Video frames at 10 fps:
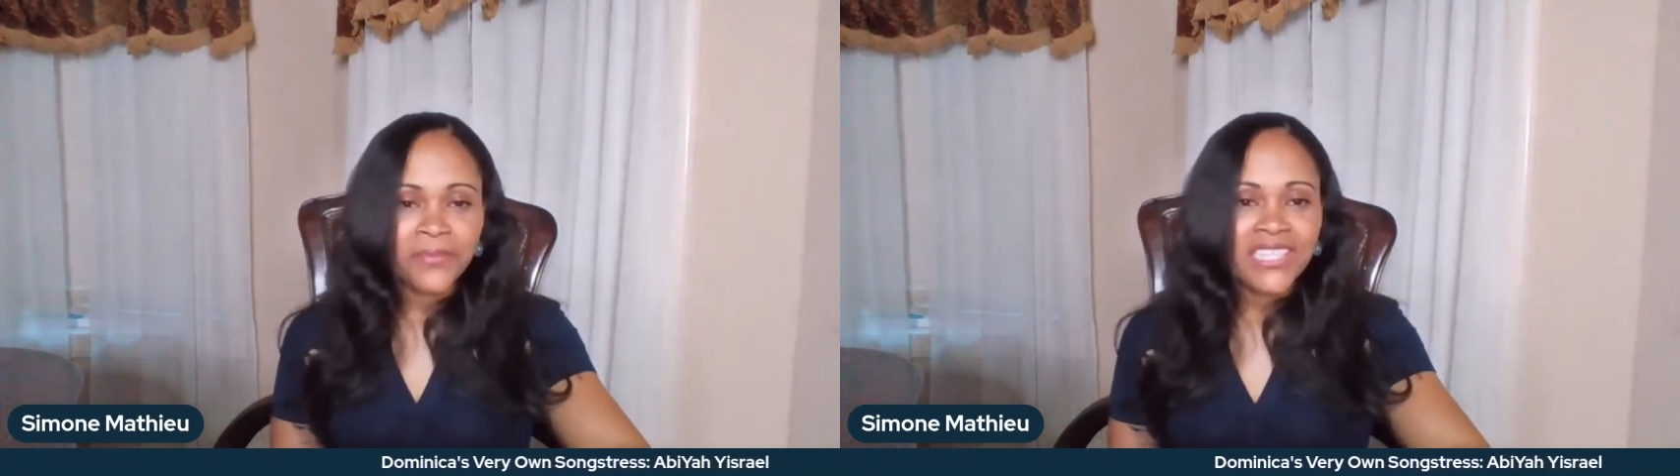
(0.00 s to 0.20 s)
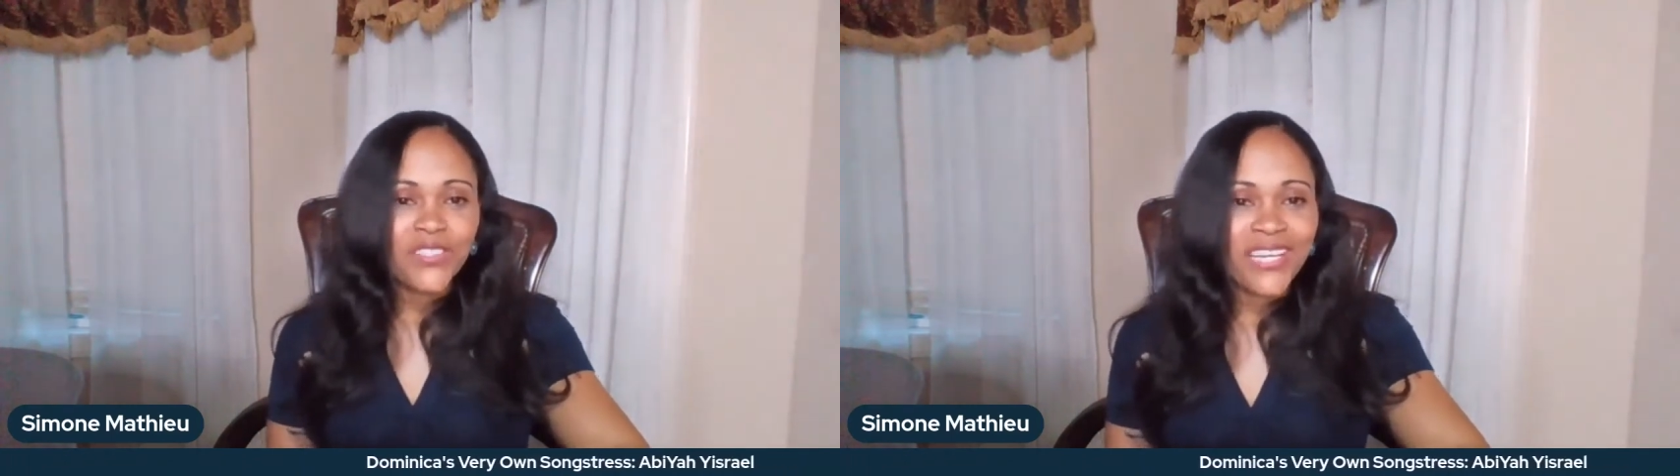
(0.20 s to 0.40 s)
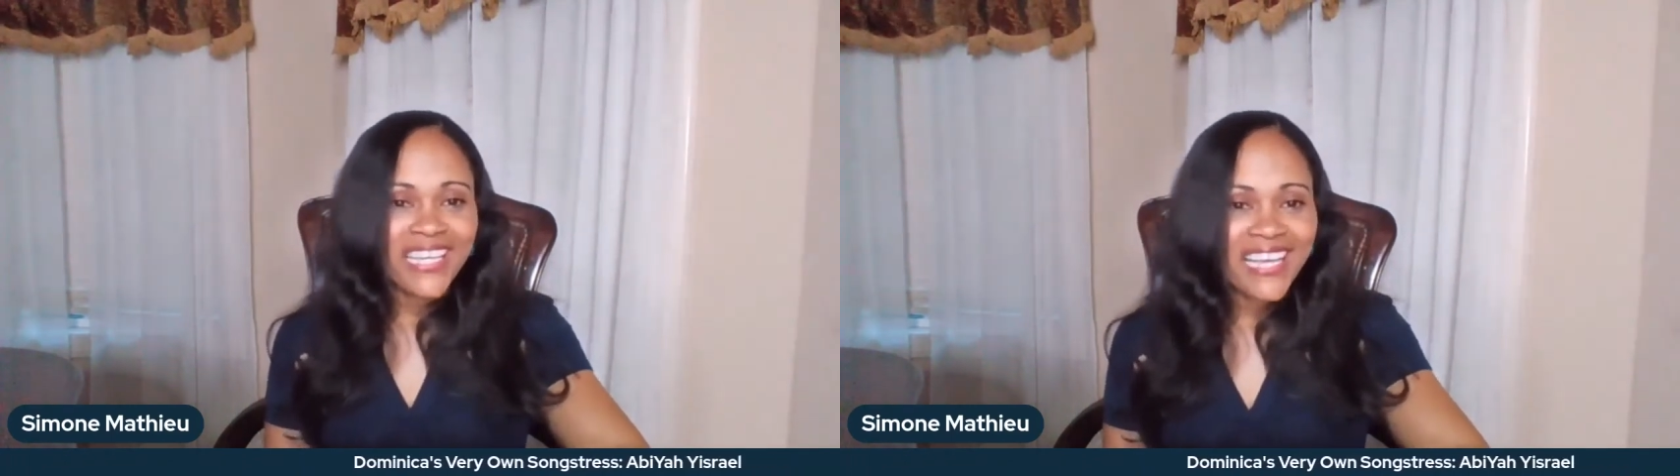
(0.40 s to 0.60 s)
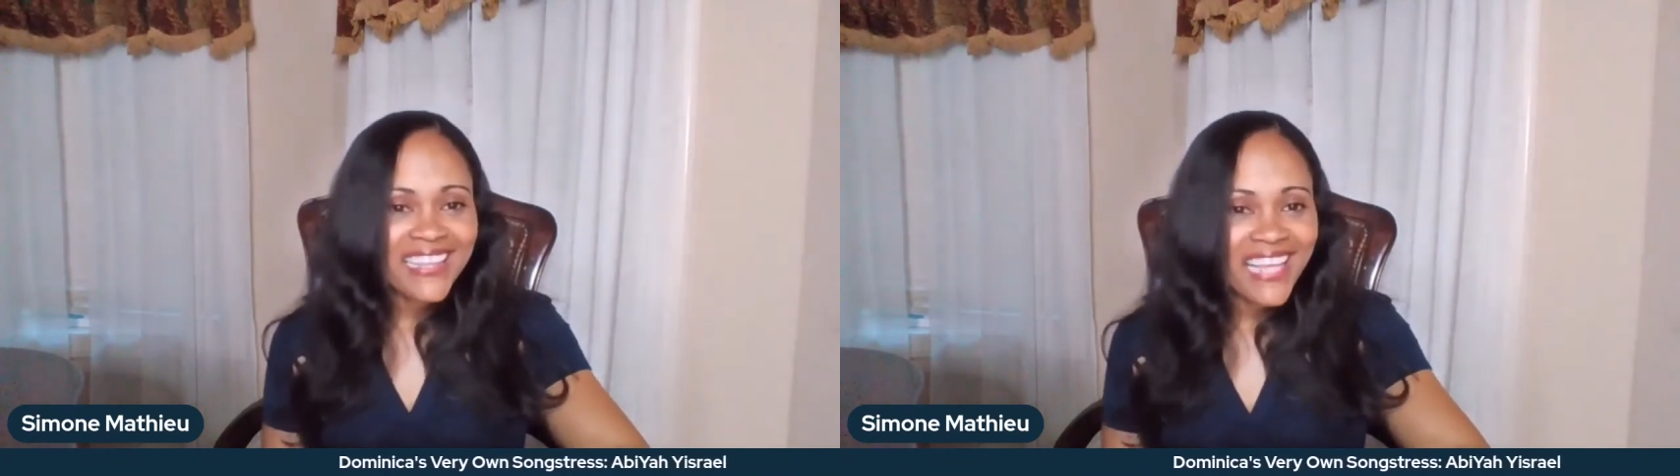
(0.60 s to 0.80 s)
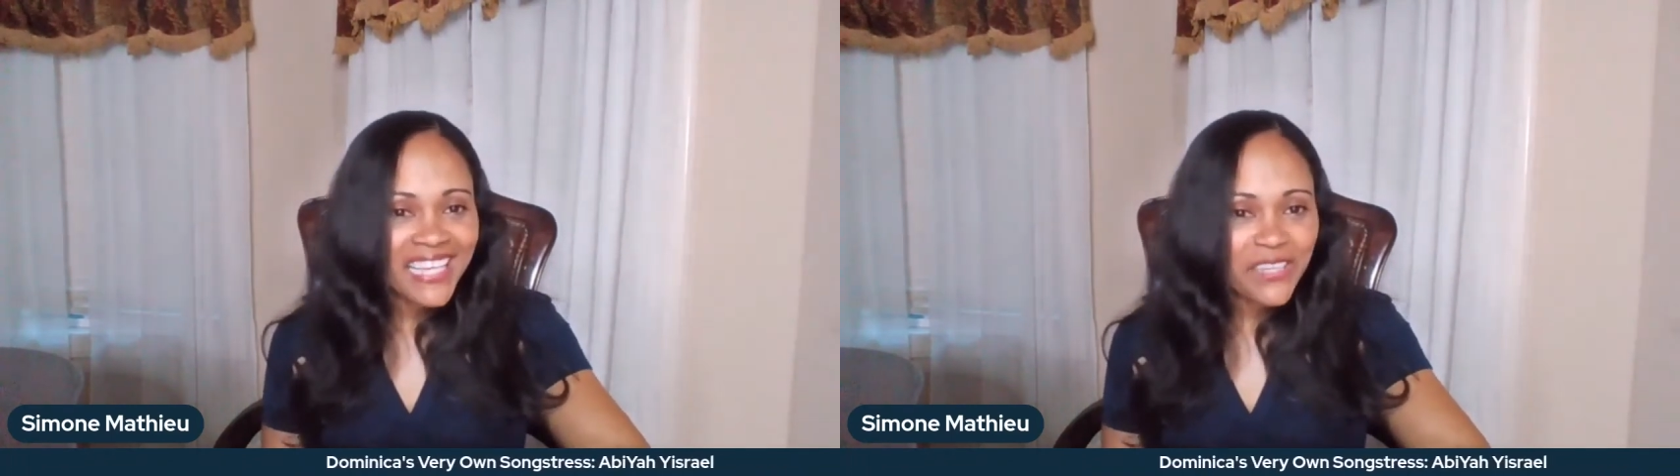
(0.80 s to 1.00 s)
So again,
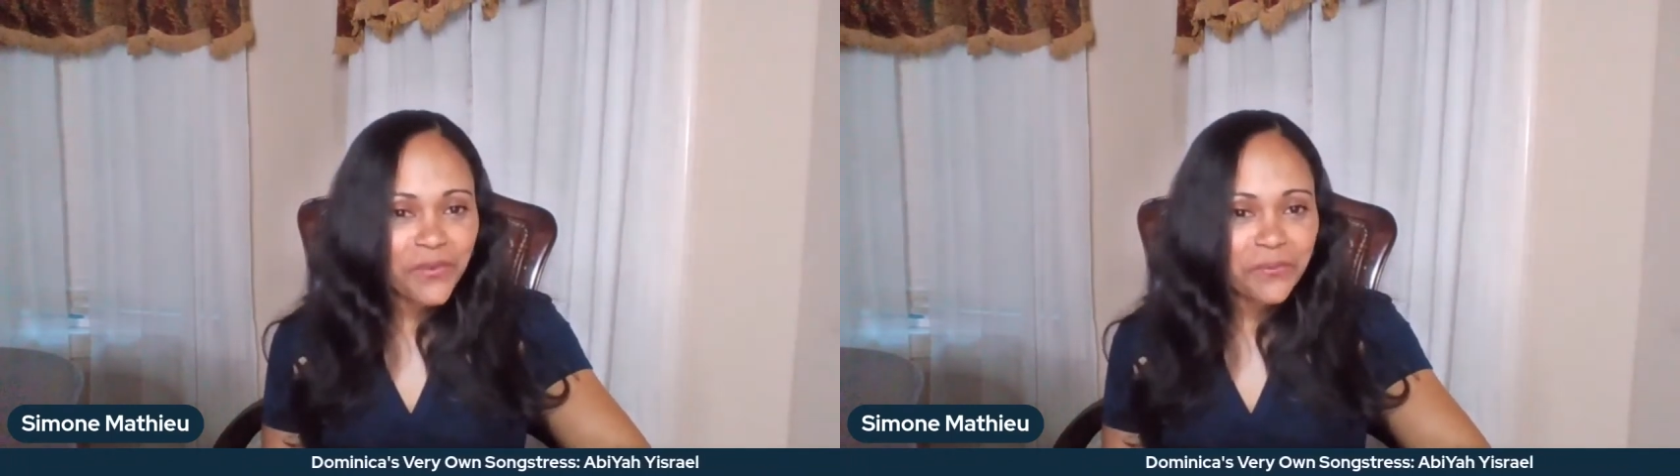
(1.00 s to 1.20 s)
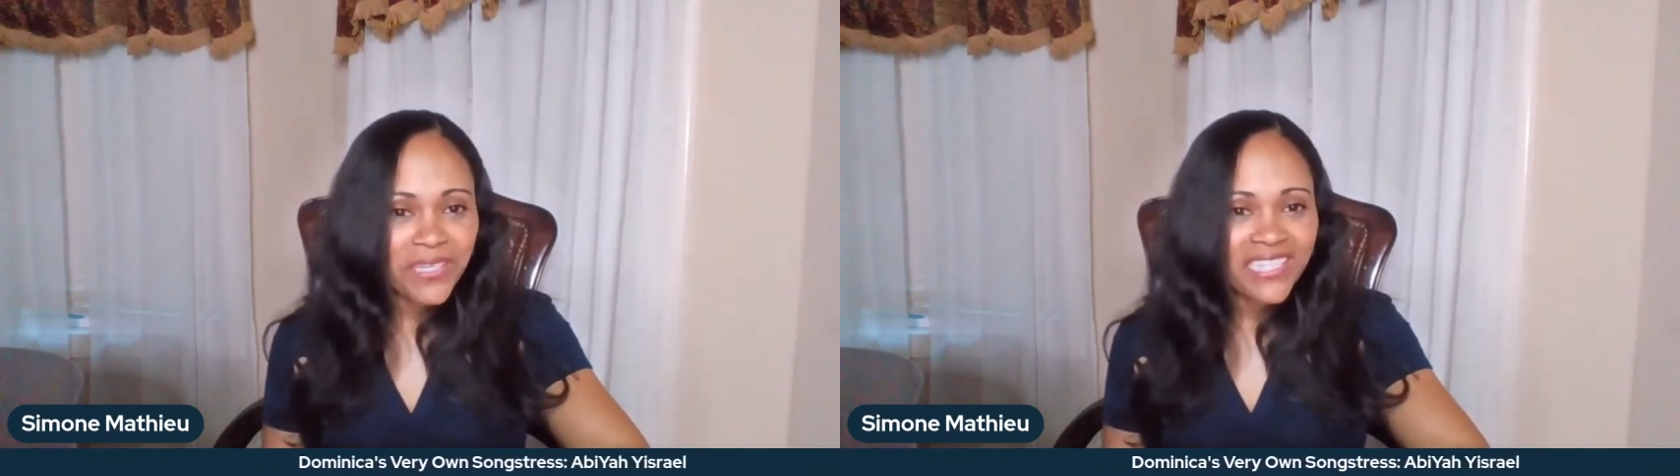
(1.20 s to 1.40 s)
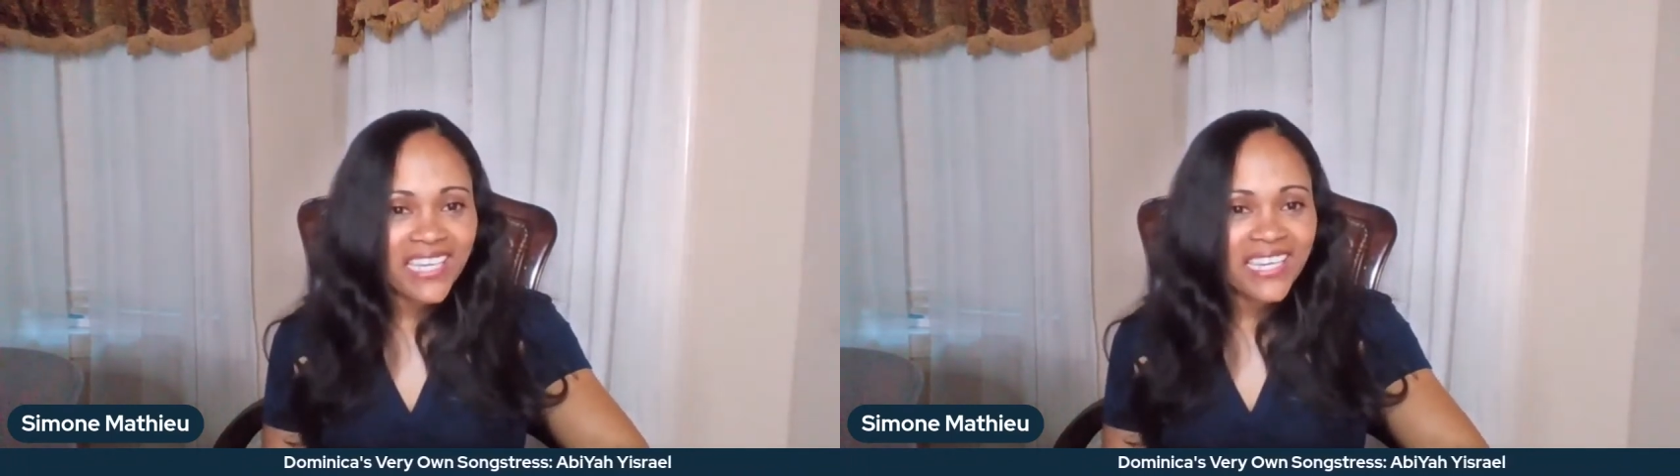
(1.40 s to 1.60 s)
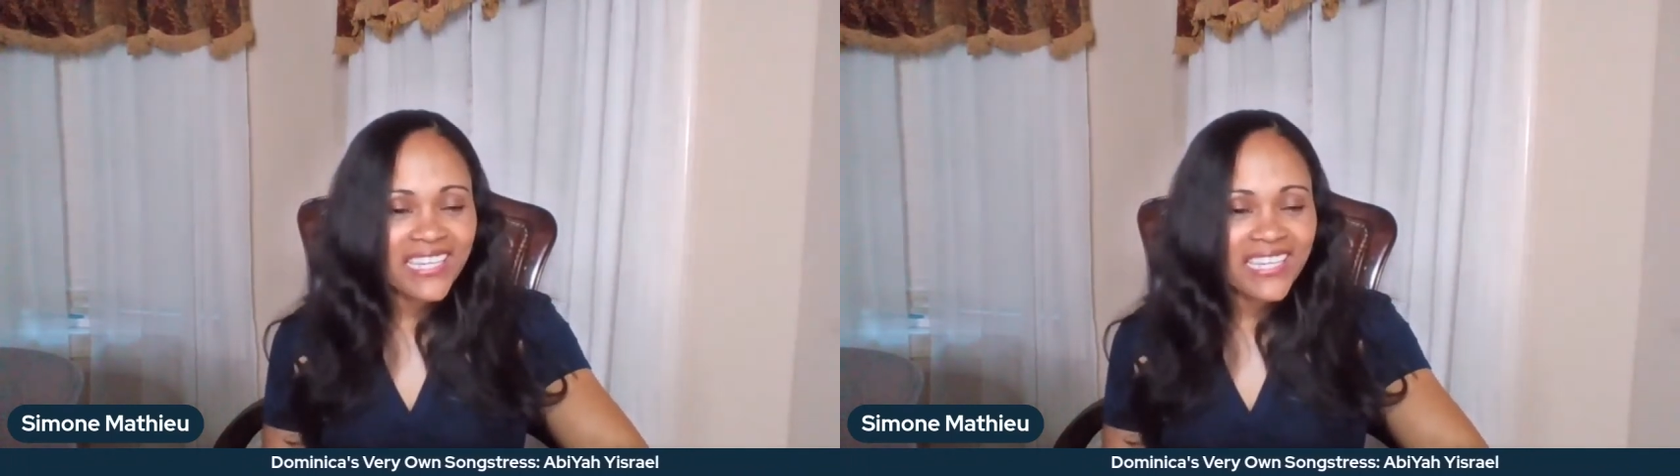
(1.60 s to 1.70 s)
thank you for being here.